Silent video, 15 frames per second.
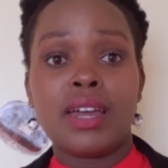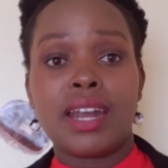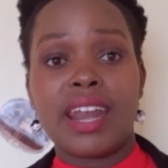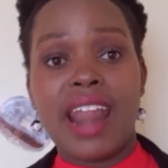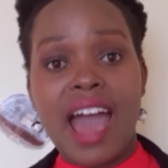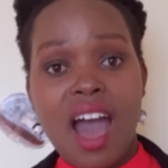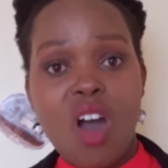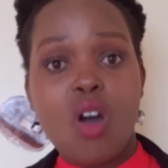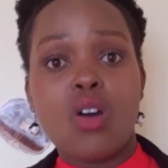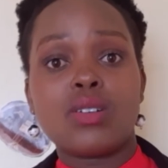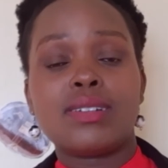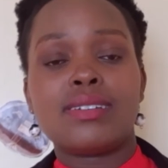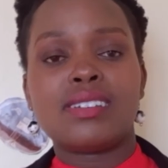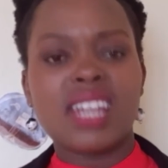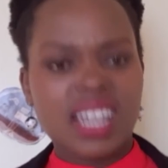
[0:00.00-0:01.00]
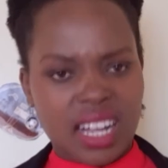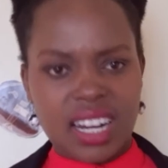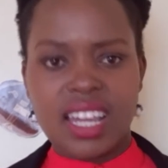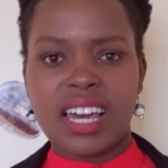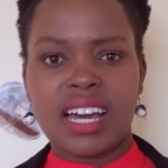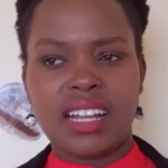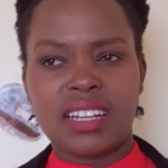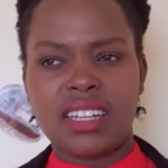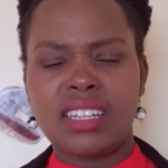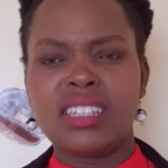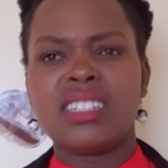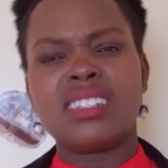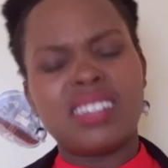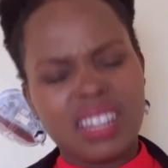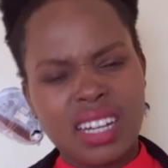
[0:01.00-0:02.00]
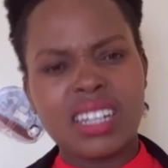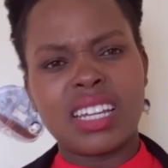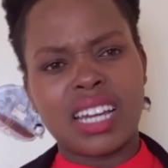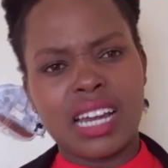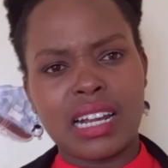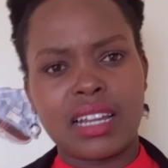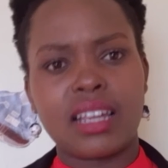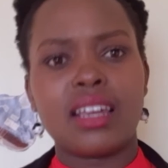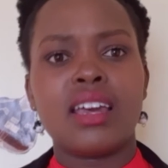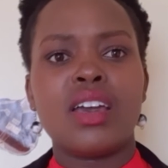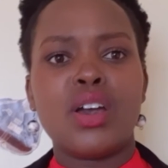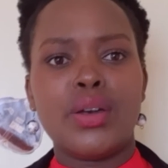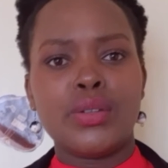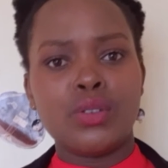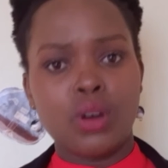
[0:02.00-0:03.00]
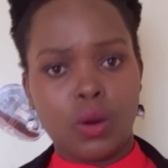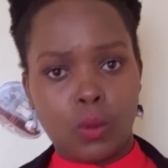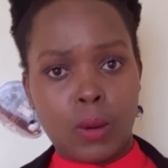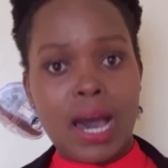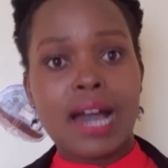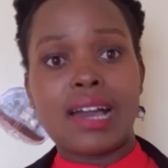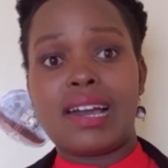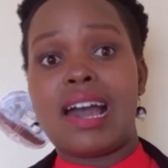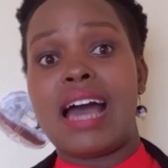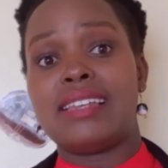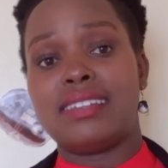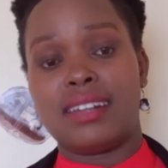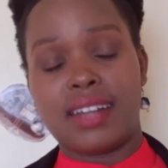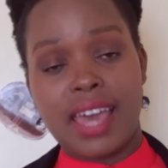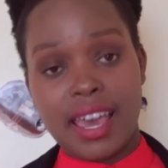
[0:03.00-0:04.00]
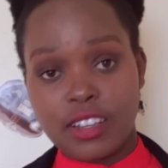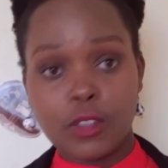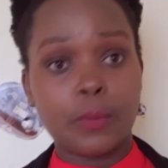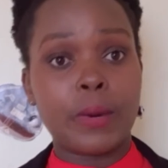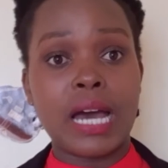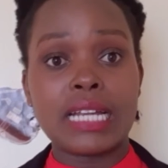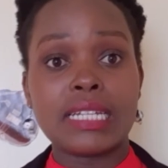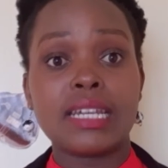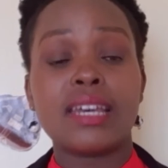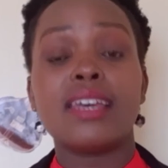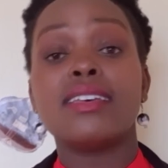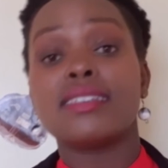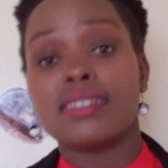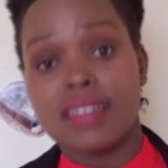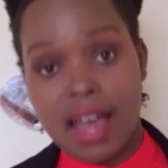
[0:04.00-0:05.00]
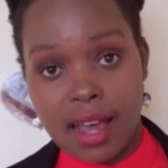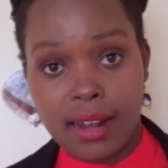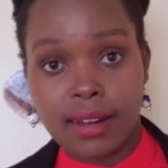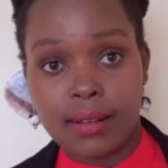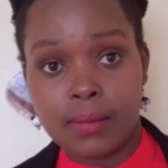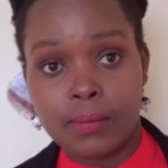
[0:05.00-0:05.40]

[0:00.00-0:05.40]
now technically your work as an expert is done.